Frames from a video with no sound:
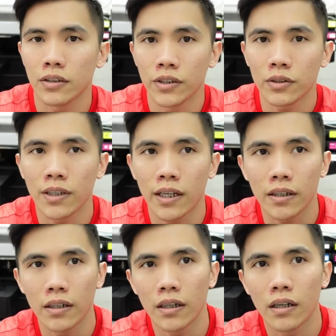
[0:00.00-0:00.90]
You need to
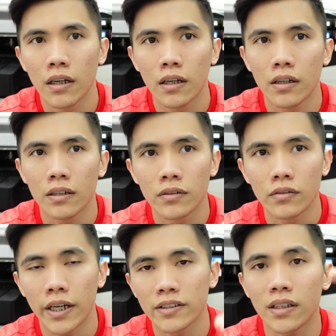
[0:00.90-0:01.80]

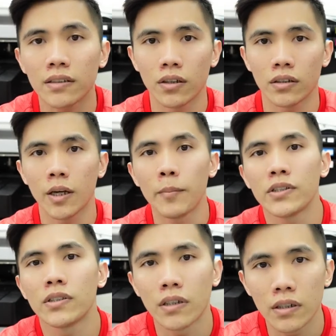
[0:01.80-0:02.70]
adjust your
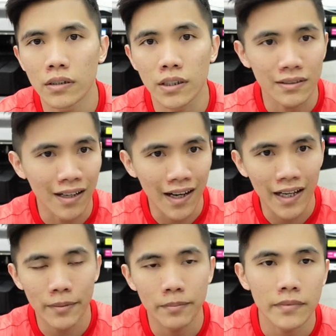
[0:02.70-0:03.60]
temperature, the
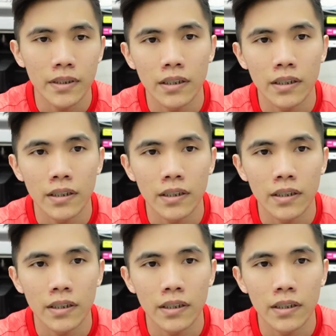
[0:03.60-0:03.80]
time.